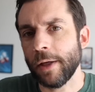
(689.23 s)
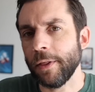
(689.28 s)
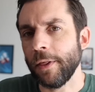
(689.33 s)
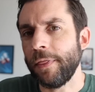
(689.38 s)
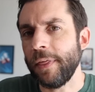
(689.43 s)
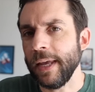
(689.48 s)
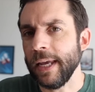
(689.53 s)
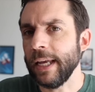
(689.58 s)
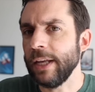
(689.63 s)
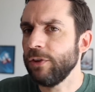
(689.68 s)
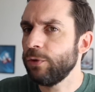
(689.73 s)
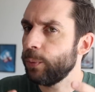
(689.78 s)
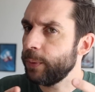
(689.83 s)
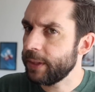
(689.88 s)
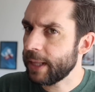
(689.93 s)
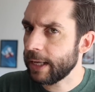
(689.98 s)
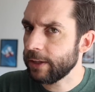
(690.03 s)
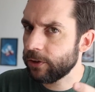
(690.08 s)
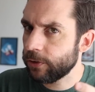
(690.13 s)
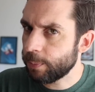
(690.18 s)
the thing is, with
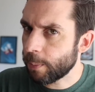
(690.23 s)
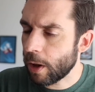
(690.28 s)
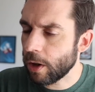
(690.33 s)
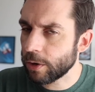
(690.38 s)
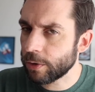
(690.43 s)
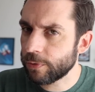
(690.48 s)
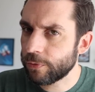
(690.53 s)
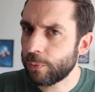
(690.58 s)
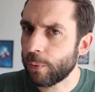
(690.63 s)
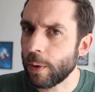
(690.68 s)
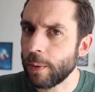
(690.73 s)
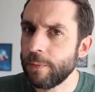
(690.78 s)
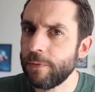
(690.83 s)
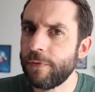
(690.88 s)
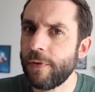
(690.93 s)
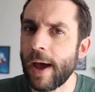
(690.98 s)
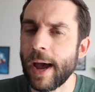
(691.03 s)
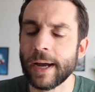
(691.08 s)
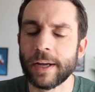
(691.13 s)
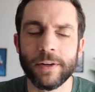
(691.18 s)
that smaller form
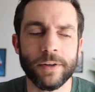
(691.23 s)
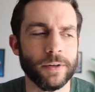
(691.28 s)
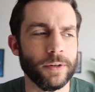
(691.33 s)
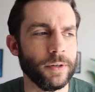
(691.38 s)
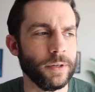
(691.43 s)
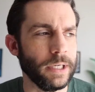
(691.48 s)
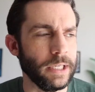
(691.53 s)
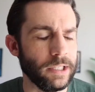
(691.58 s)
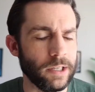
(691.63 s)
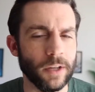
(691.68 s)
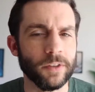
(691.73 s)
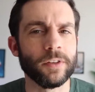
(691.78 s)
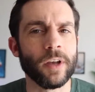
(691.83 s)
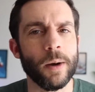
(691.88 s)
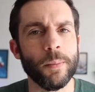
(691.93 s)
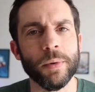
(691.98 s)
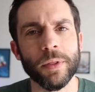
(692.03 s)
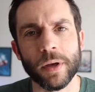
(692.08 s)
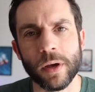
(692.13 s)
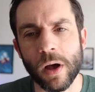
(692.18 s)
factor, it does
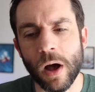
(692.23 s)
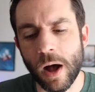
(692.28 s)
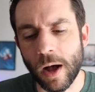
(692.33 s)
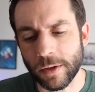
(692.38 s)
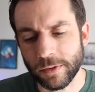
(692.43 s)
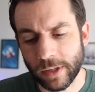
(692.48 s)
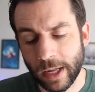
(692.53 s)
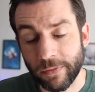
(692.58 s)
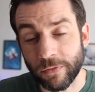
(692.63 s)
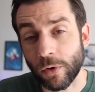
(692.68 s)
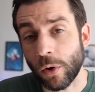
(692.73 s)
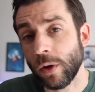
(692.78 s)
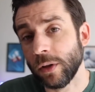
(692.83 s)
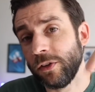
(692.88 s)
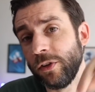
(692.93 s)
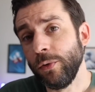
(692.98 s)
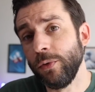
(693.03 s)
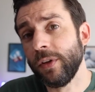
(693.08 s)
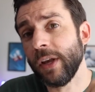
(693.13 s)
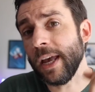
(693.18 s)
come with a cost. After all,
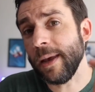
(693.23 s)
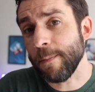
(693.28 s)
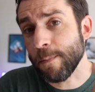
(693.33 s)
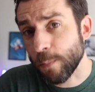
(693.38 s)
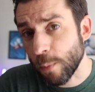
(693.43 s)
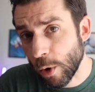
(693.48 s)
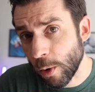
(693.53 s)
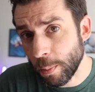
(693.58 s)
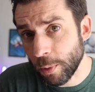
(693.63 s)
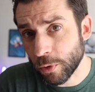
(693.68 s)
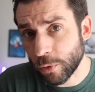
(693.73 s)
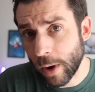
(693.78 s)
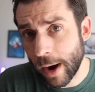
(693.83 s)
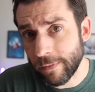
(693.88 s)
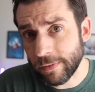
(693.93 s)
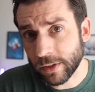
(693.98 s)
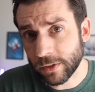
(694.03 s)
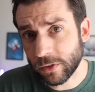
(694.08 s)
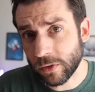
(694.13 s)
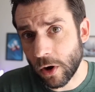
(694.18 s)
it's using a mobile
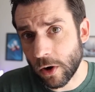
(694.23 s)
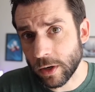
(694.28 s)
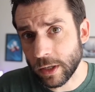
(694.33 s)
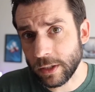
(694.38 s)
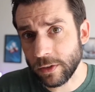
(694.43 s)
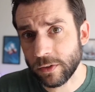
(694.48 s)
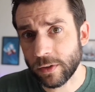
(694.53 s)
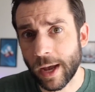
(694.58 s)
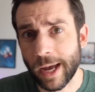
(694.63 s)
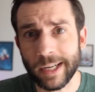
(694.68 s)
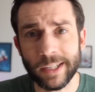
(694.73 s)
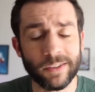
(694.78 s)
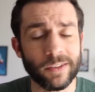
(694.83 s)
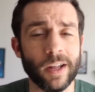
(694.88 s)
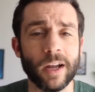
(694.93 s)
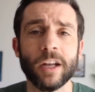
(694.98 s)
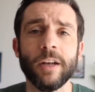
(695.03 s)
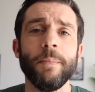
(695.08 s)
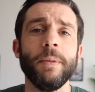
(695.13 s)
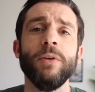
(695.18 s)
graphics card inside. It's
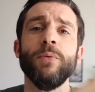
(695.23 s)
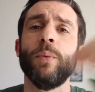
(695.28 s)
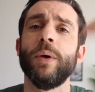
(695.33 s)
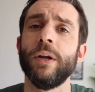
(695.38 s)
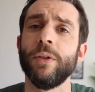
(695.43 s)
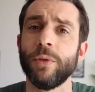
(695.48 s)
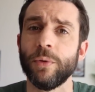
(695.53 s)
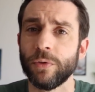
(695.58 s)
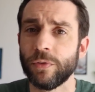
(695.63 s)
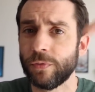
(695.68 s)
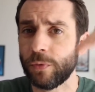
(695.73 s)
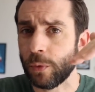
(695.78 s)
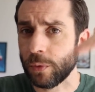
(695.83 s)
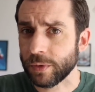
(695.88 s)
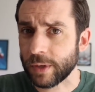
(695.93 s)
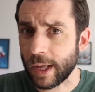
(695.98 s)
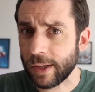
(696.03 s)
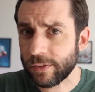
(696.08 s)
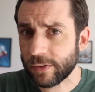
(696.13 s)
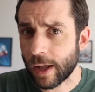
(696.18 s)
not going to be one of those full
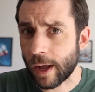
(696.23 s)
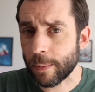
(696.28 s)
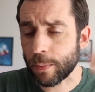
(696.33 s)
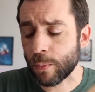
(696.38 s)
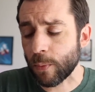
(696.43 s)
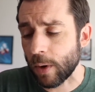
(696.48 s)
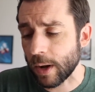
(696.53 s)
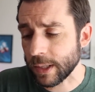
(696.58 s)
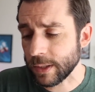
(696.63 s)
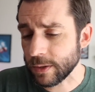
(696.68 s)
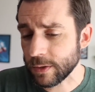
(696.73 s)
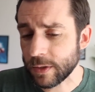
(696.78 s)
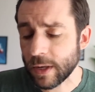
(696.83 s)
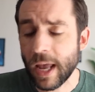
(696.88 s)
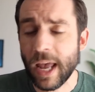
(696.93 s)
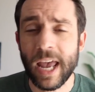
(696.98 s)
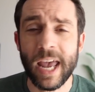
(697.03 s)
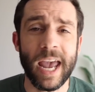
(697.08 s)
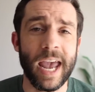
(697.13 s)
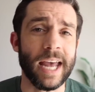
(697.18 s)
desktop ones,
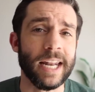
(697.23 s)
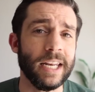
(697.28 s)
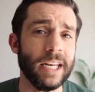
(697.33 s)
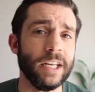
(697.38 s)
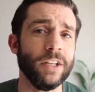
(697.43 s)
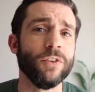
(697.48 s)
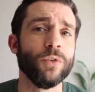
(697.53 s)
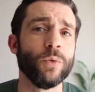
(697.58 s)
and it is